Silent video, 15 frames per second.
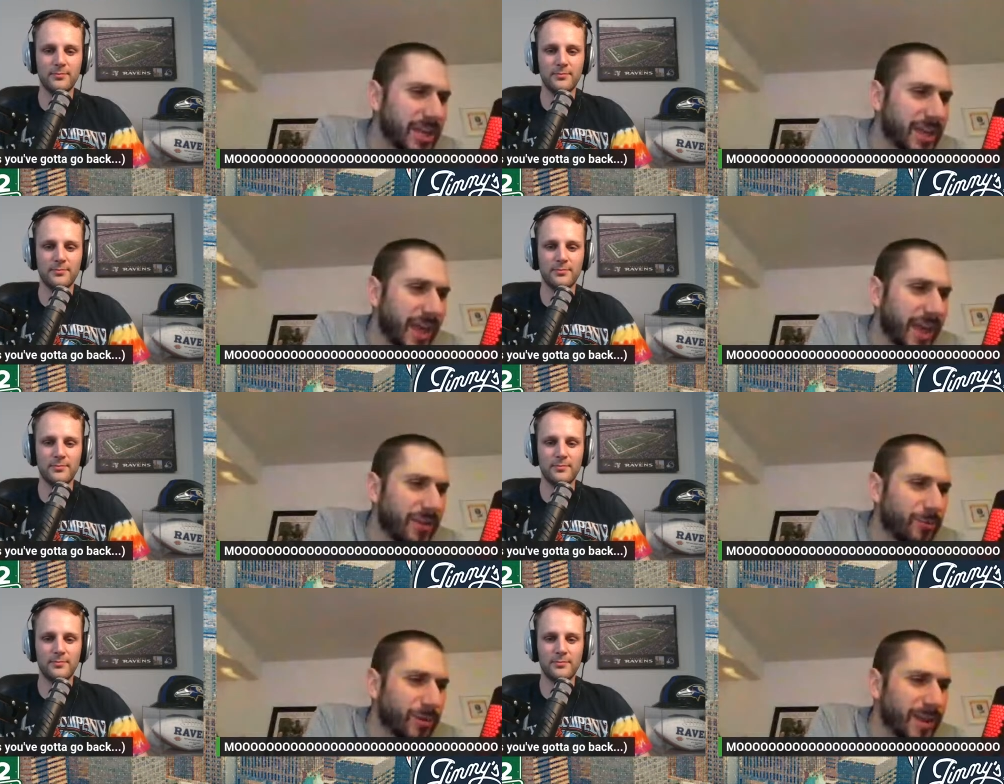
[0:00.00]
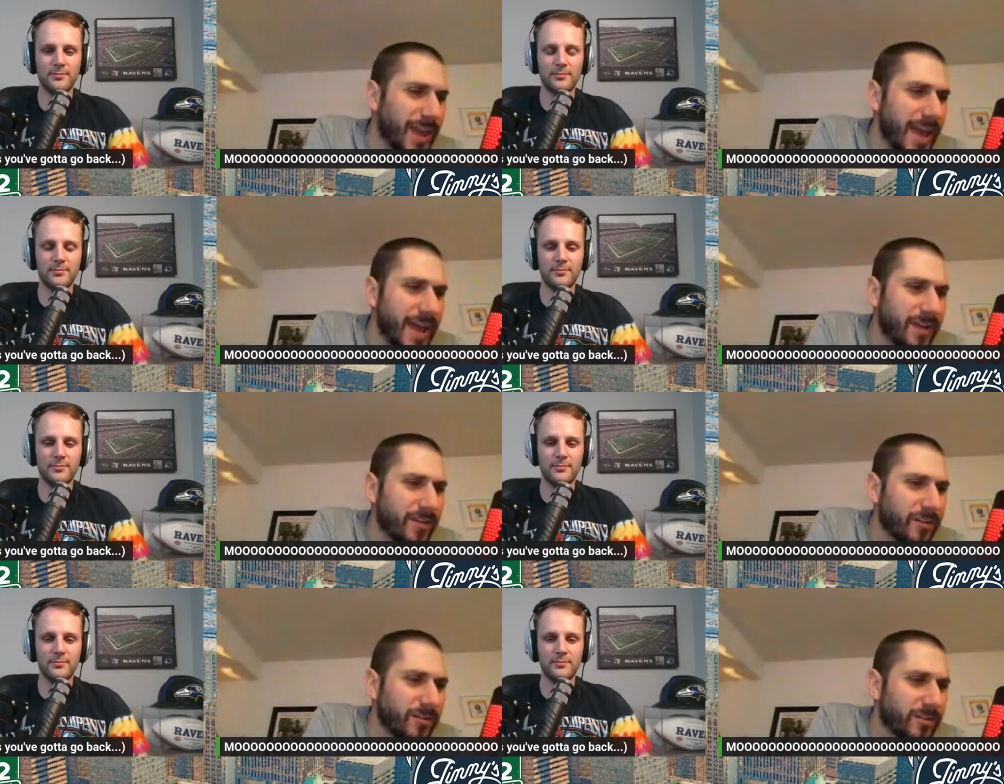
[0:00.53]
Speaker 1: K
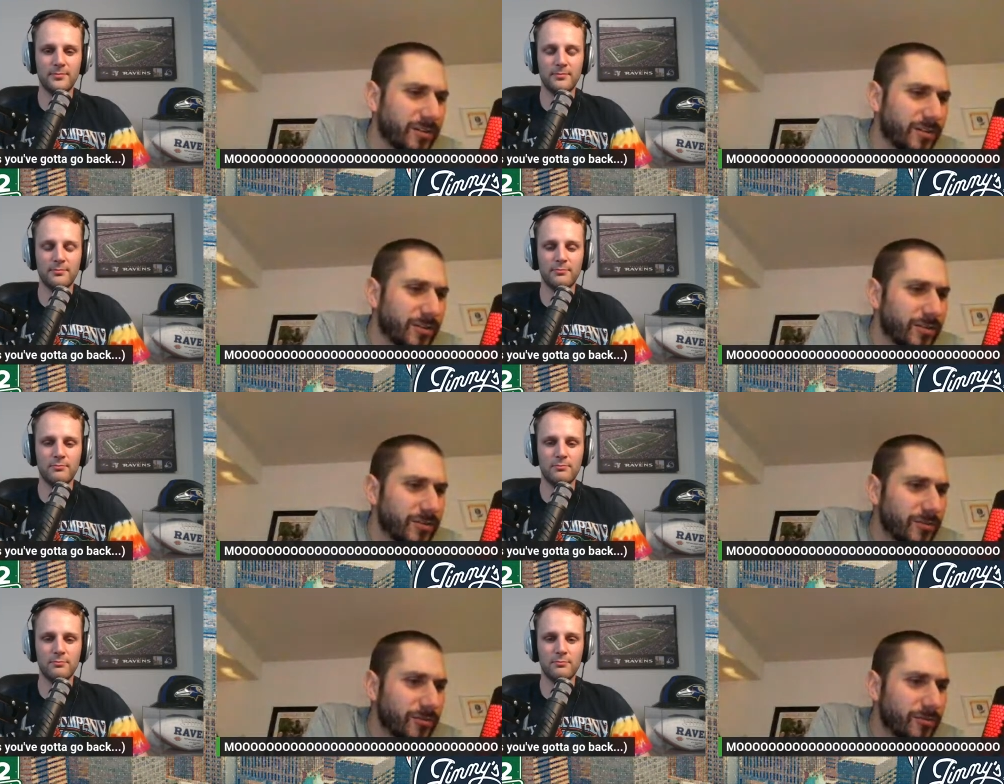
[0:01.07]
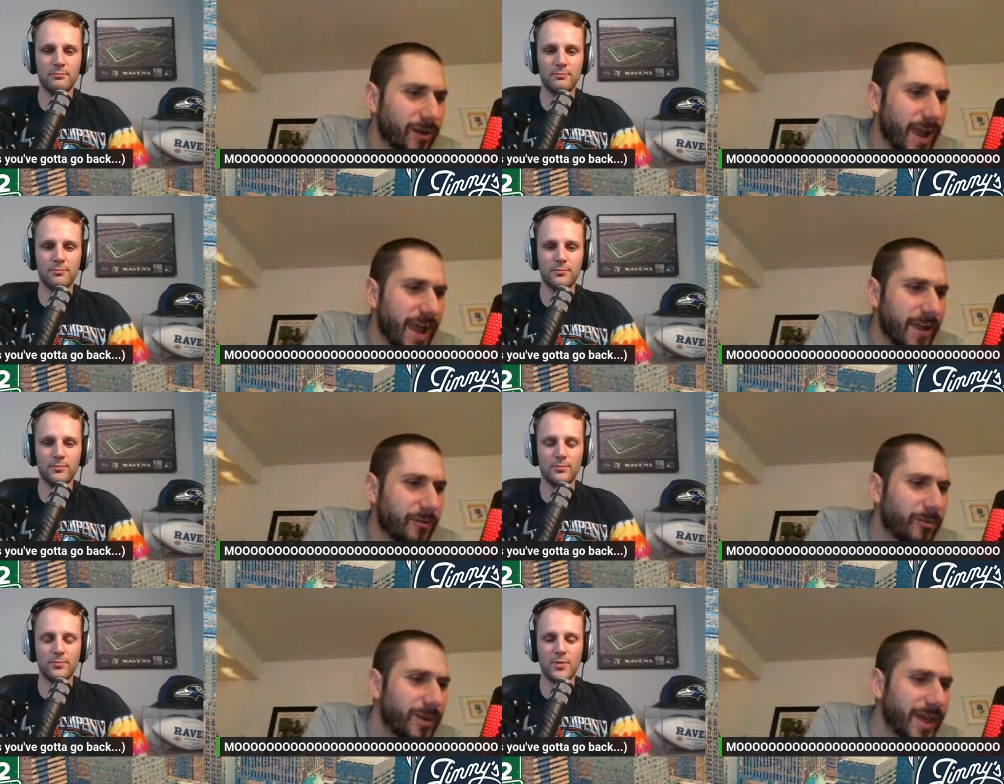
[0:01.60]
Rehak,
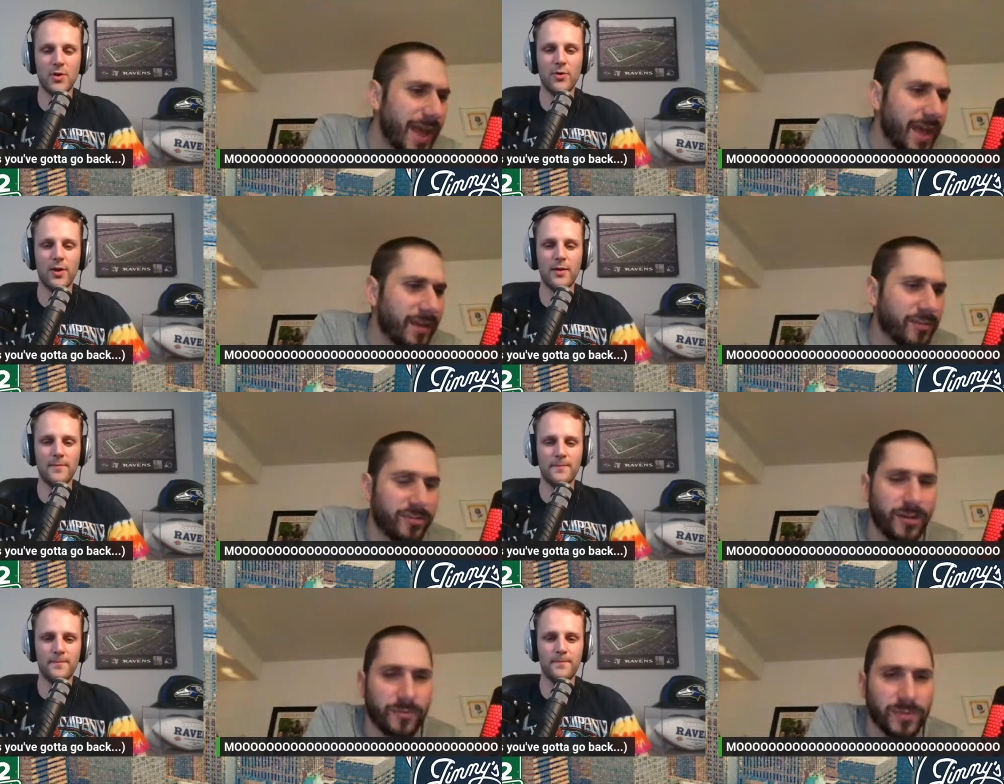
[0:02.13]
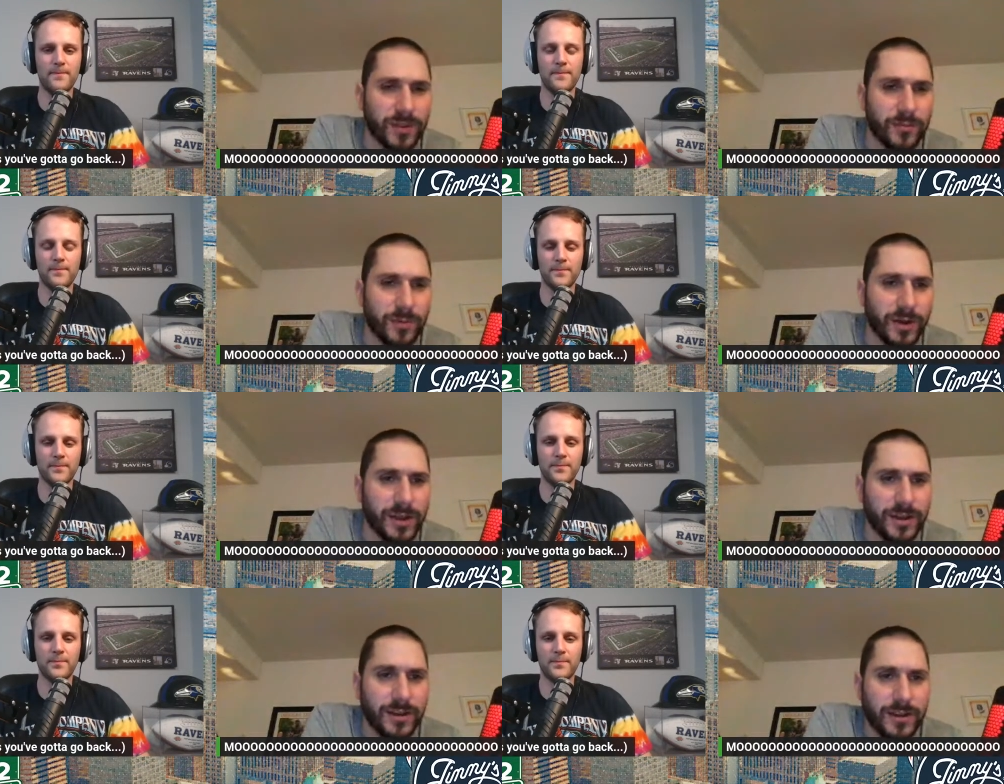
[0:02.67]
rack Rehak okay. something.
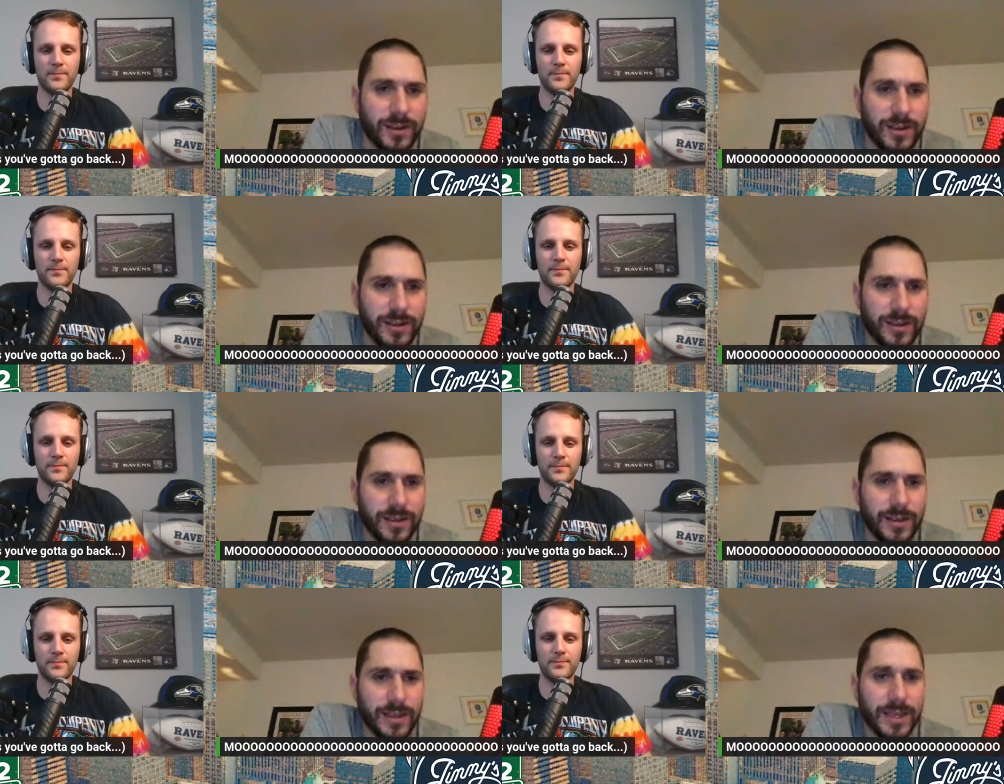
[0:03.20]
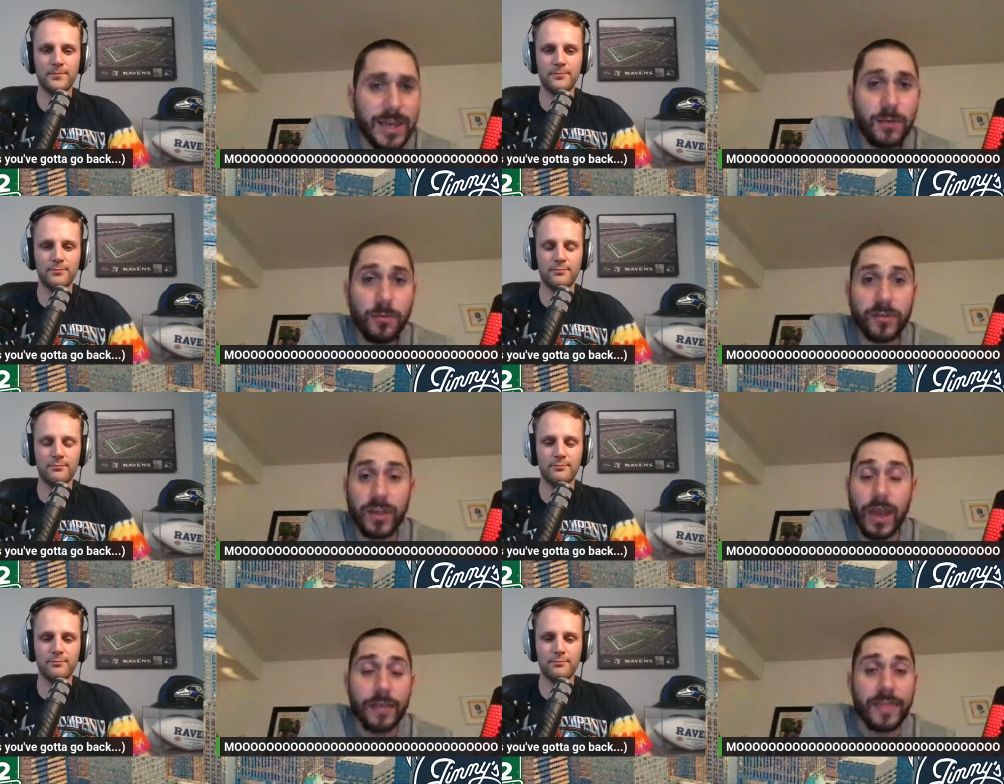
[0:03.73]
But he
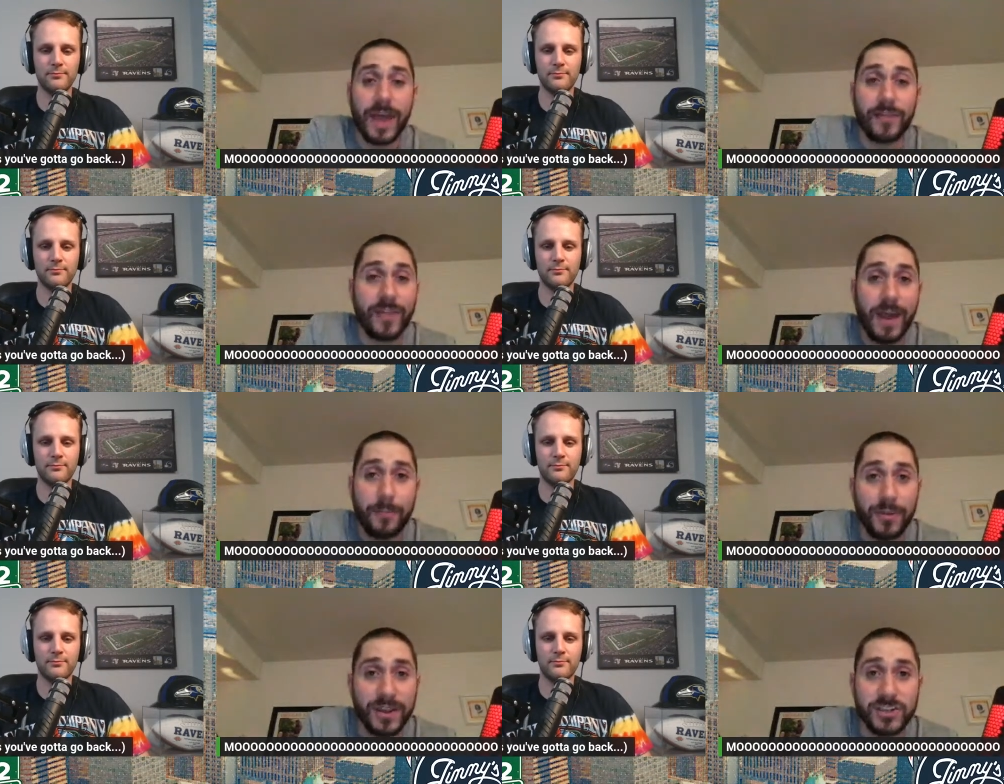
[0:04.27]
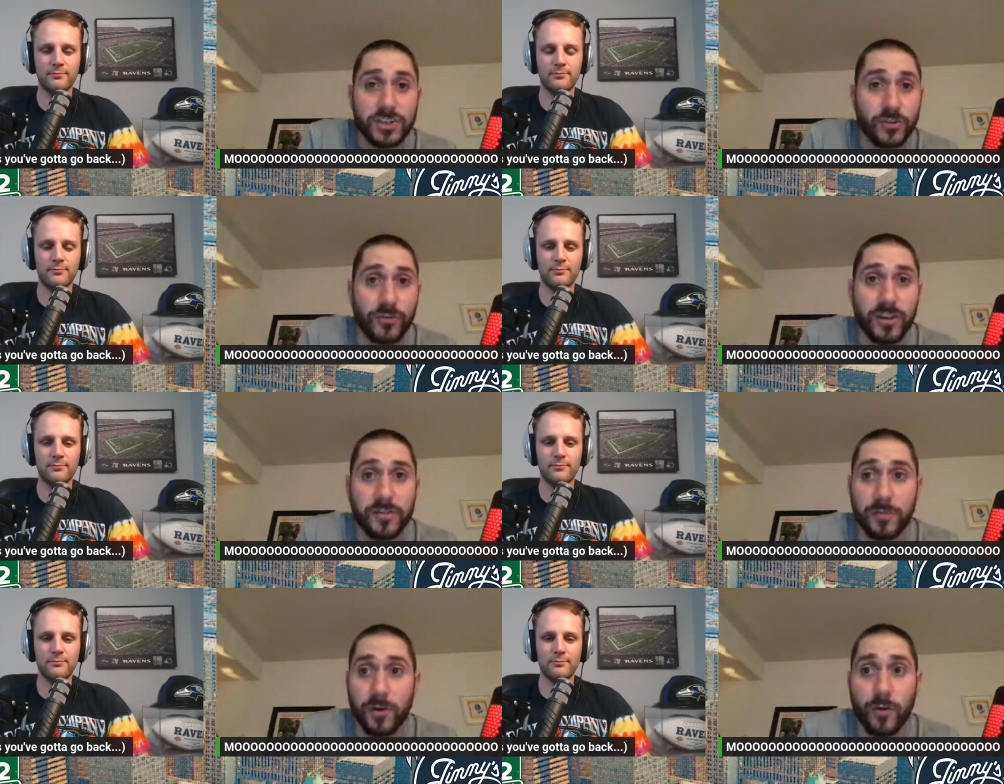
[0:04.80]
was that that pitch to
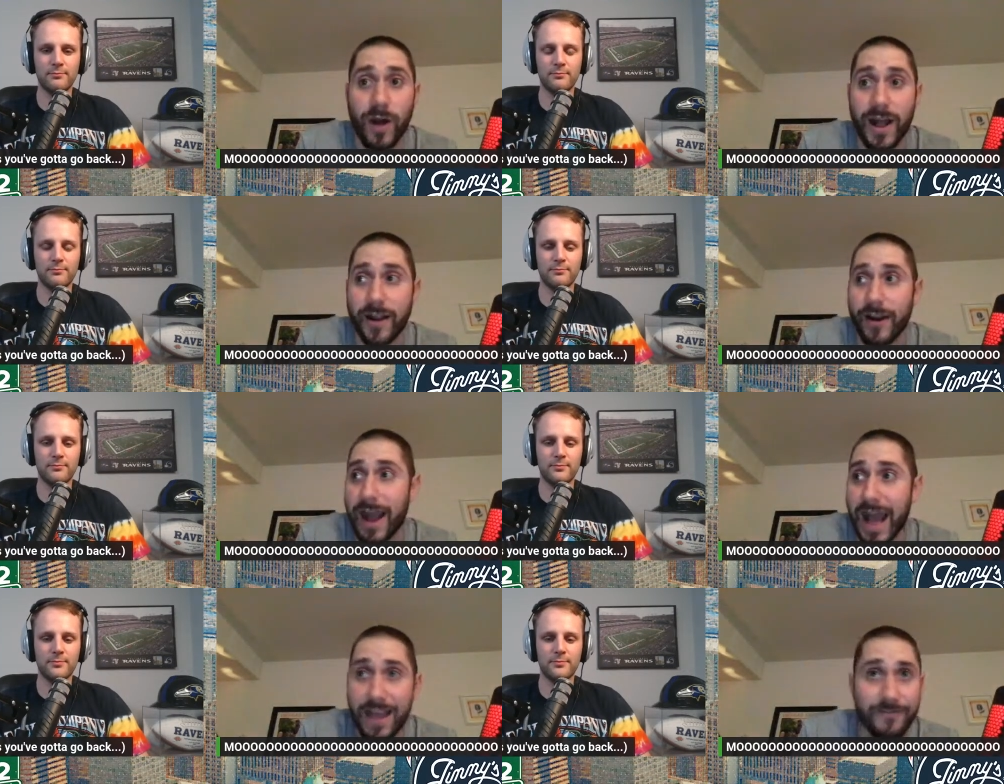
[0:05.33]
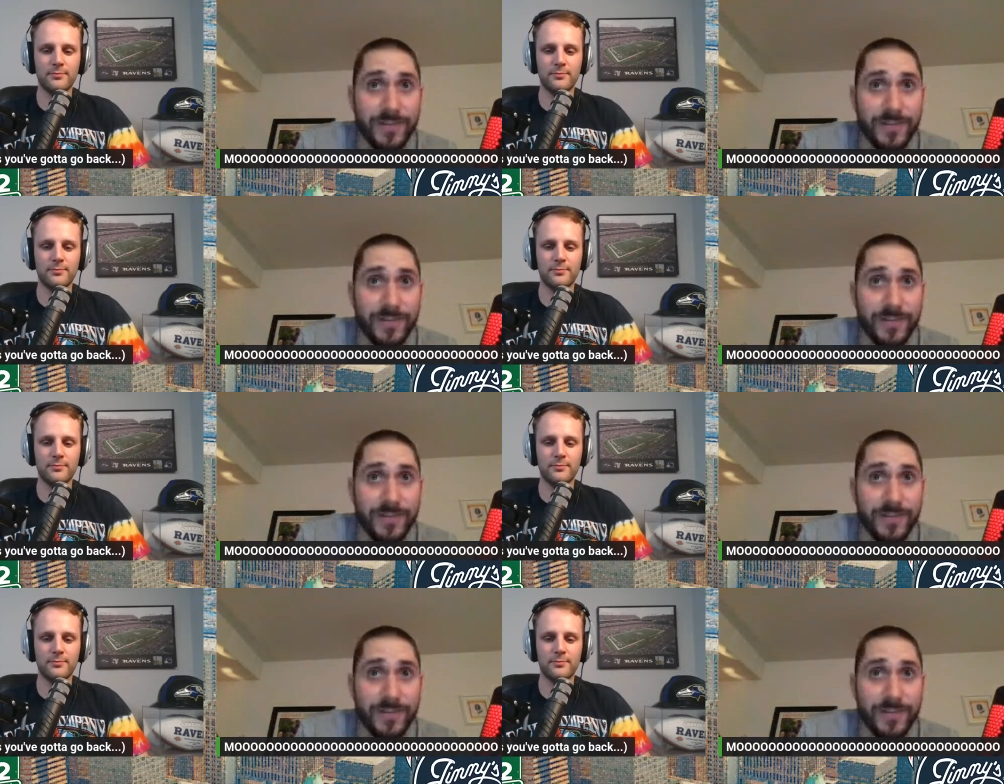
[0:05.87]
Reese McGuire. I've